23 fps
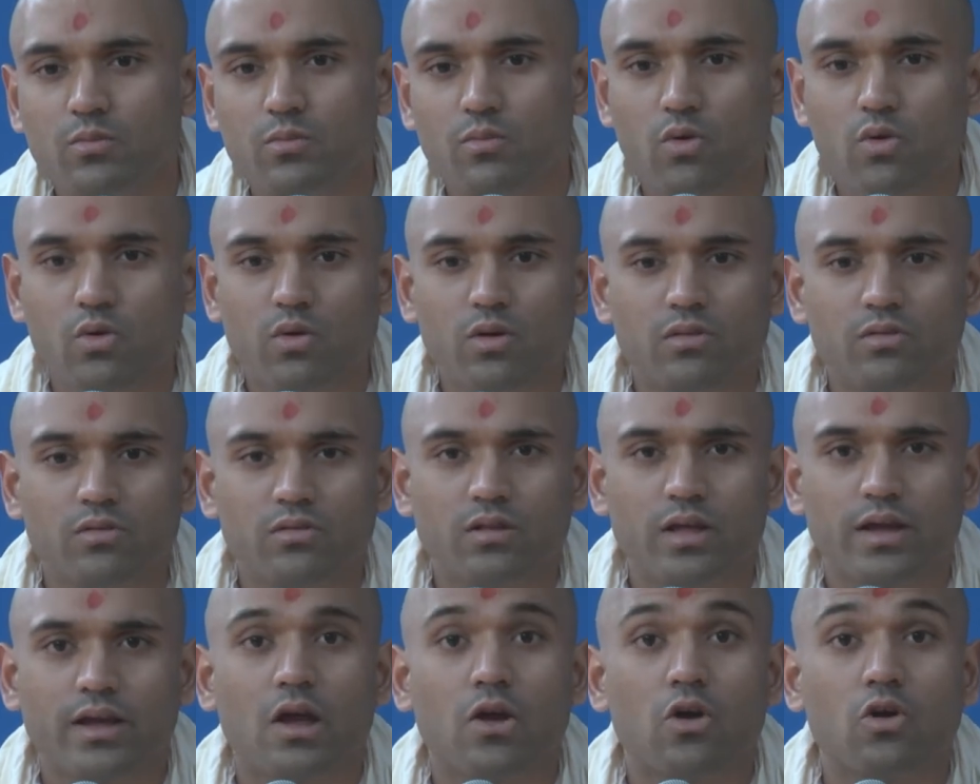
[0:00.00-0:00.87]
more
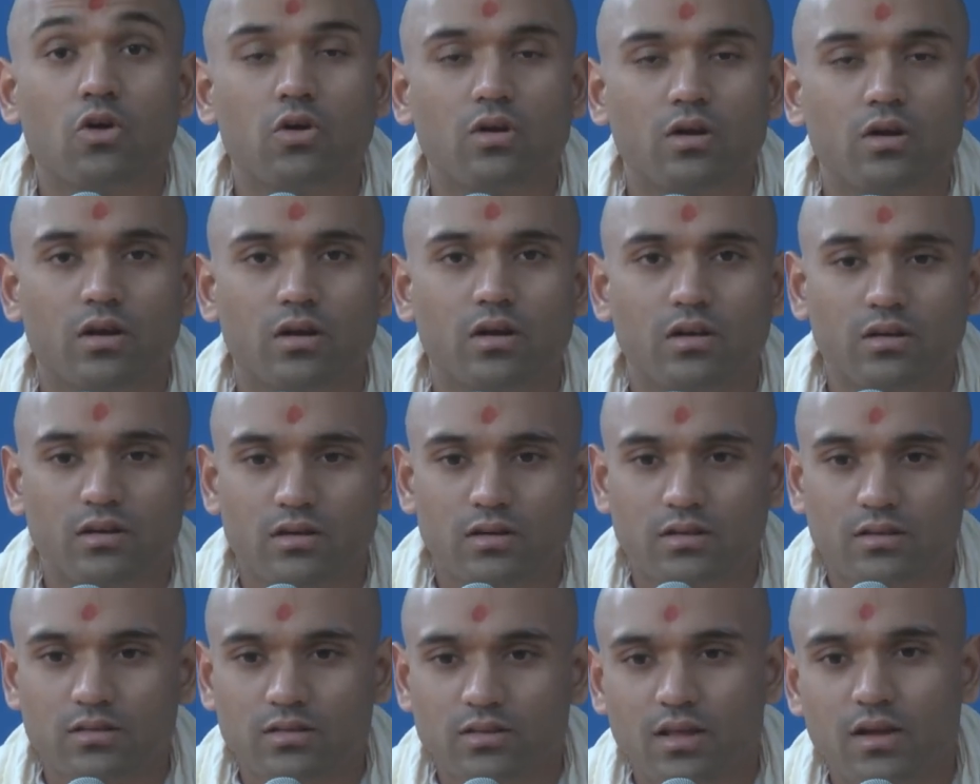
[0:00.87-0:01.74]
like a cook
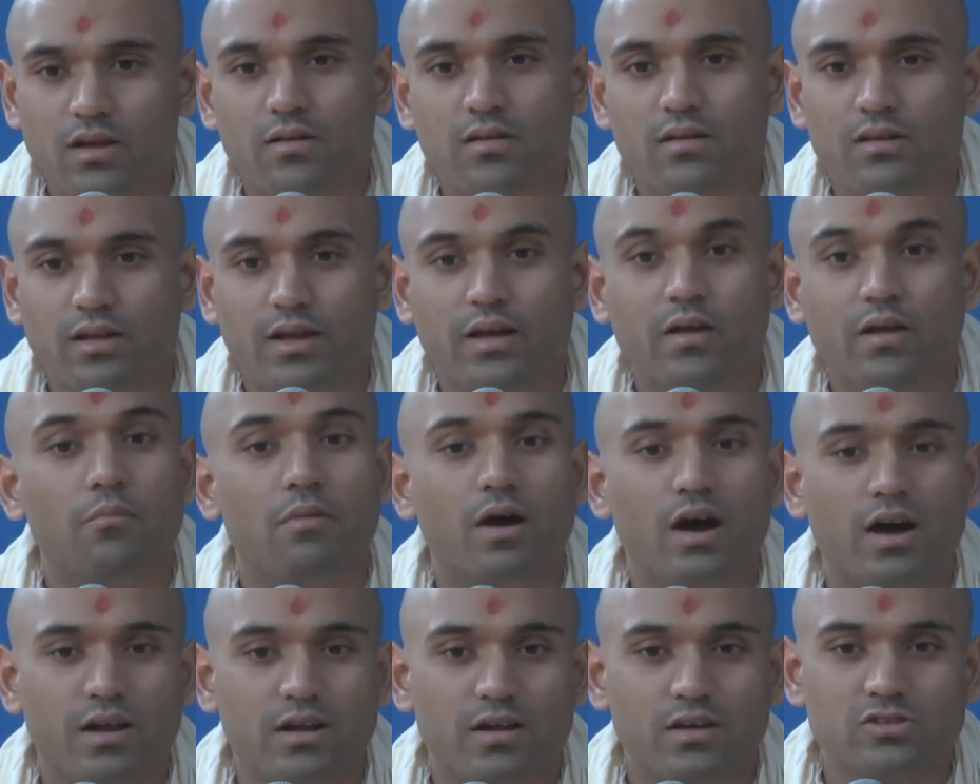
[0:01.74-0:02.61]
than like a
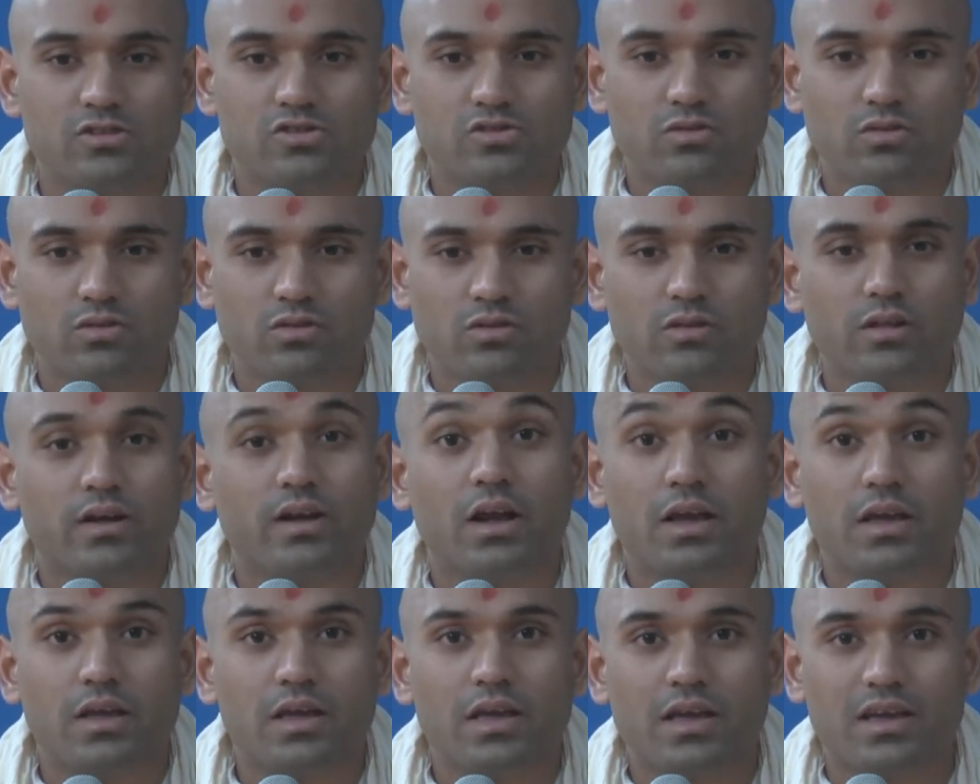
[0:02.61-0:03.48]
Maharaj or like a
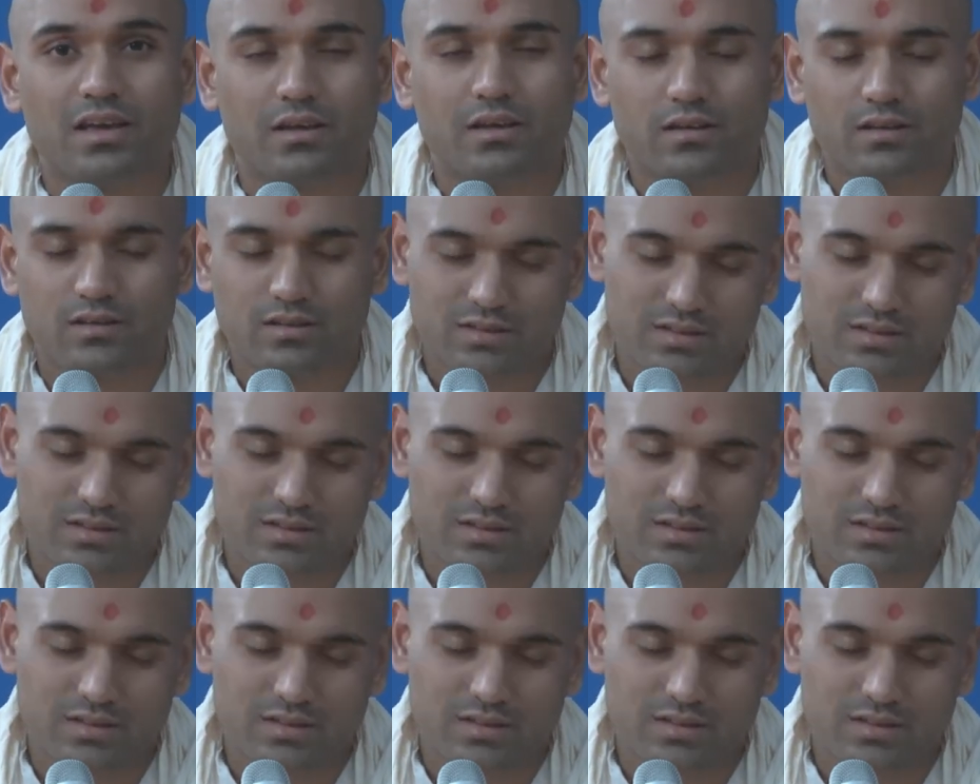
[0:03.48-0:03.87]
king.